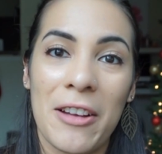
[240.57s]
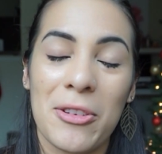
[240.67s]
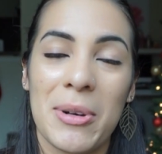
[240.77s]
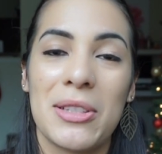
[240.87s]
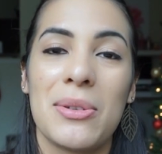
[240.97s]

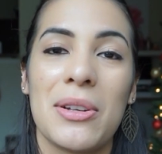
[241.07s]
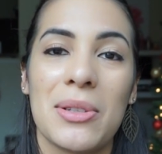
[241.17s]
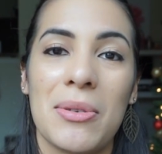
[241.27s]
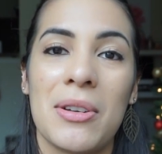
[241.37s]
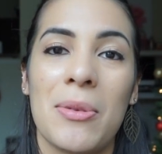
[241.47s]
after my Studio
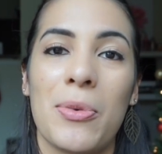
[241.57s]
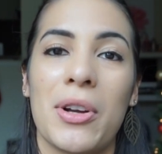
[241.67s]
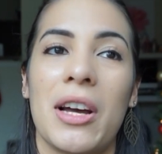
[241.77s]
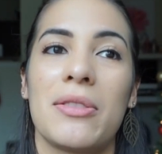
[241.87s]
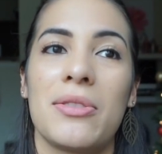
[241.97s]
Tone It Up
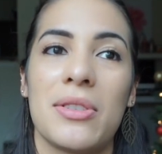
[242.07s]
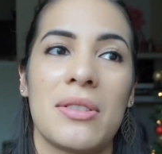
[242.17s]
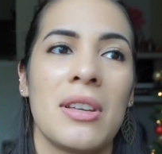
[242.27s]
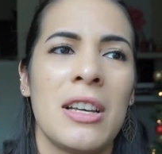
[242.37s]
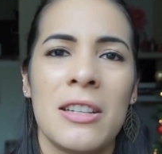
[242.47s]
workout, to
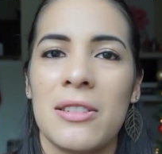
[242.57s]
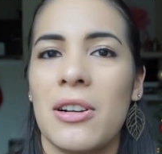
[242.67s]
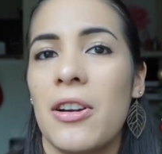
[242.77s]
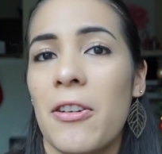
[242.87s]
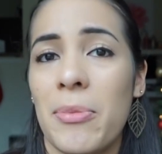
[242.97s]
just
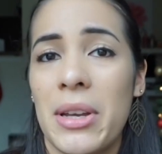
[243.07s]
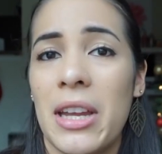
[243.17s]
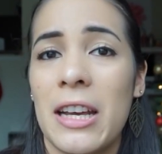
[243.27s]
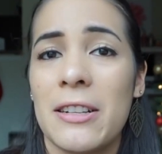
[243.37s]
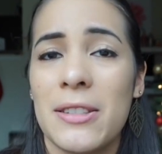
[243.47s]
start off my
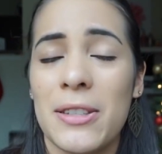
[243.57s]
day.